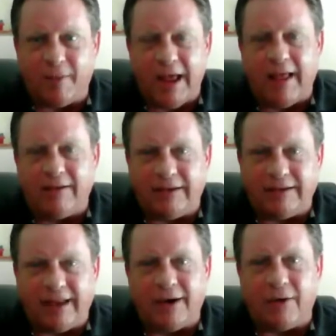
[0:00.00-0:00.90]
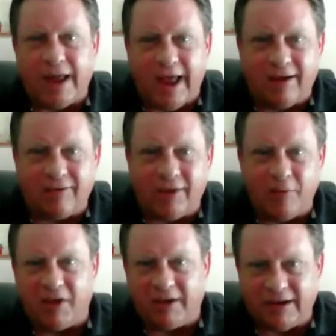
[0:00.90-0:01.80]
and they don't have $1
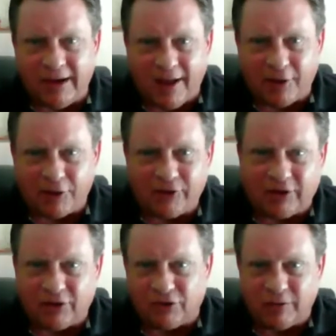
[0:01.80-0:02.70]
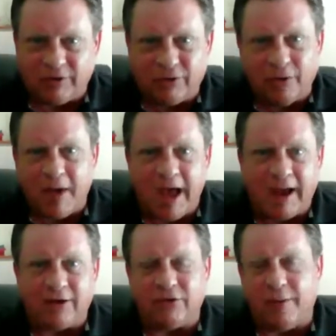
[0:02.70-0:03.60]
million to contribute to a PAC
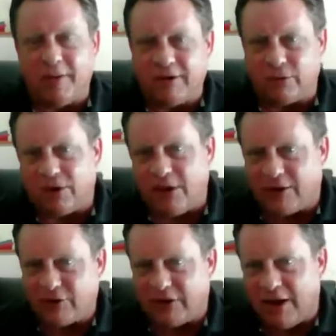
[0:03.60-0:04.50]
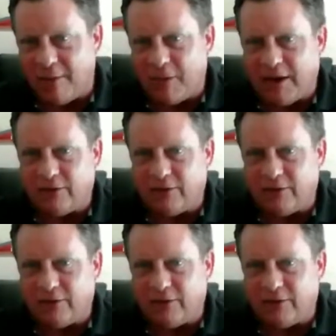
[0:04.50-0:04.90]
or somebody's re-election campaign.